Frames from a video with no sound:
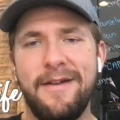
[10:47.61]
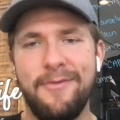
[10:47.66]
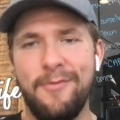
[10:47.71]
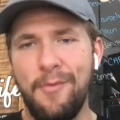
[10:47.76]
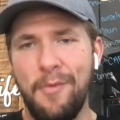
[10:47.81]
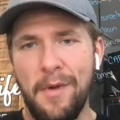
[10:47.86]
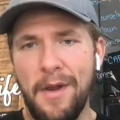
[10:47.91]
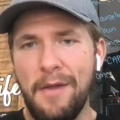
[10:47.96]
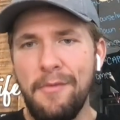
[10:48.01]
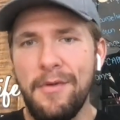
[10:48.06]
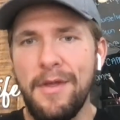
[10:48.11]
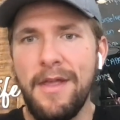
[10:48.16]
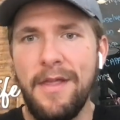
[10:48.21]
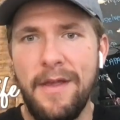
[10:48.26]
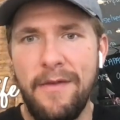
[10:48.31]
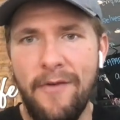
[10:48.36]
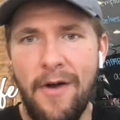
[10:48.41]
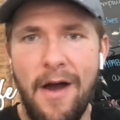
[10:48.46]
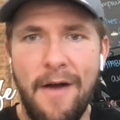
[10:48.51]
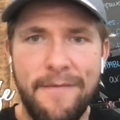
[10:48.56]
We didn't really
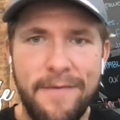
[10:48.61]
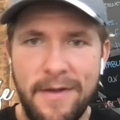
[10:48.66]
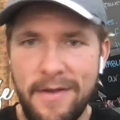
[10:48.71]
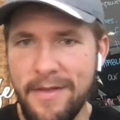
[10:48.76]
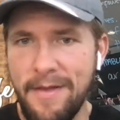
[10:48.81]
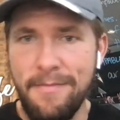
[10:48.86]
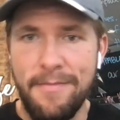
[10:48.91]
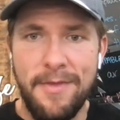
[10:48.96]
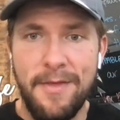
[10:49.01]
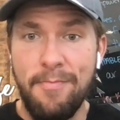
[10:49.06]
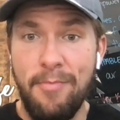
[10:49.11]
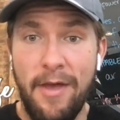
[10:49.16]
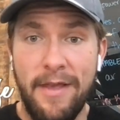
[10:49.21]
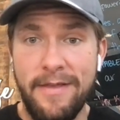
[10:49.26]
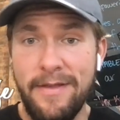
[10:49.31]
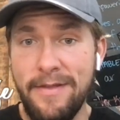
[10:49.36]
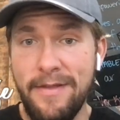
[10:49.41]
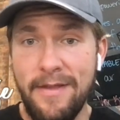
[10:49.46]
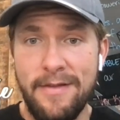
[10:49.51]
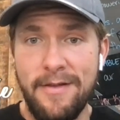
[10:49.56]
leave off because I'm
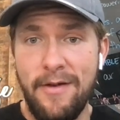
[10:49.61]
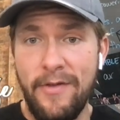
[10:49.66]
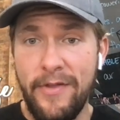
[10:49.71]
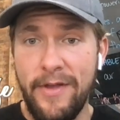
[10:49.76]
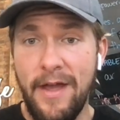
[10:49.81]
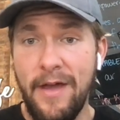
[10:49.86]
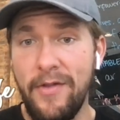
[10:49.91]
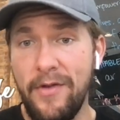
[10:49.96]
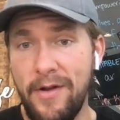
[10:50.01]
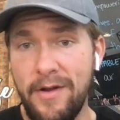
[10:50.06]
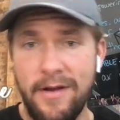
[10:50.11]
splicing this all together,